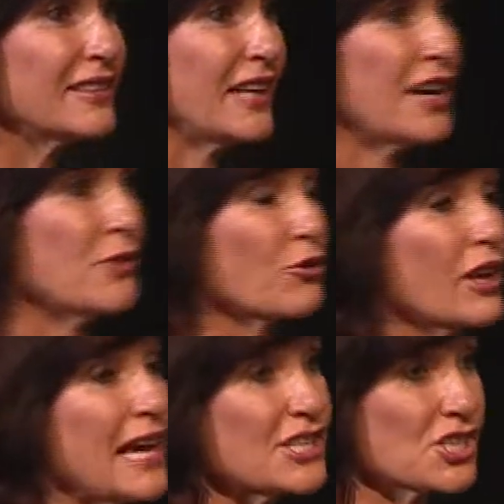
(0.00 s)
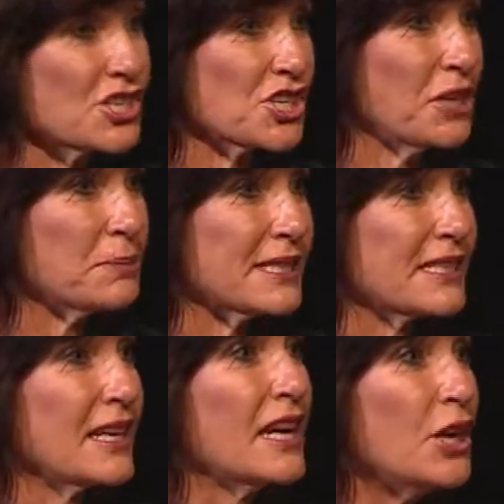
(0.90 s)
and in relationships,
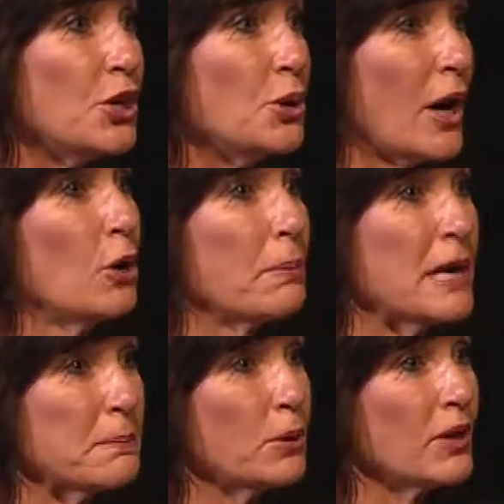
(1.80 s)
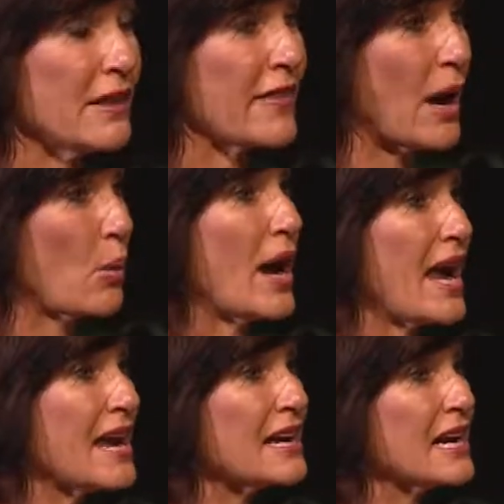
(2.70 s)
you help people in that
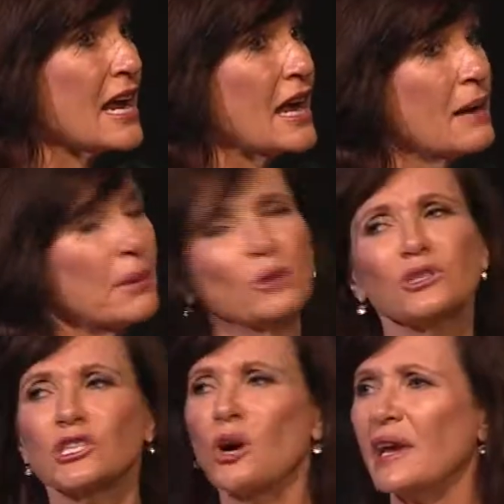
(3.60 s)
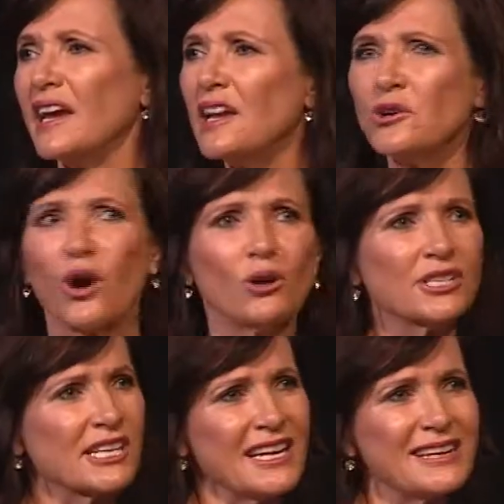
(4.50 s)
way, but also in your own
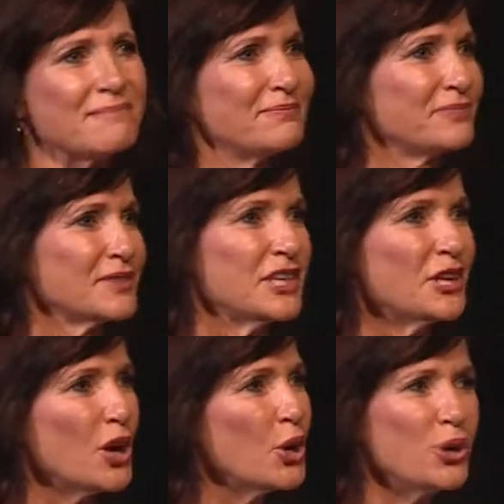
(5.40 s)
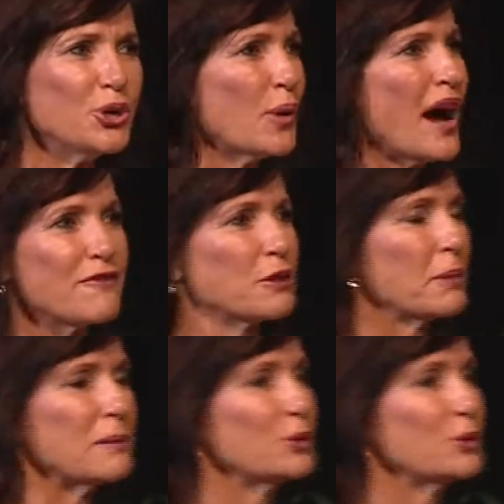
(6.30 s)
team. You know who you are for the people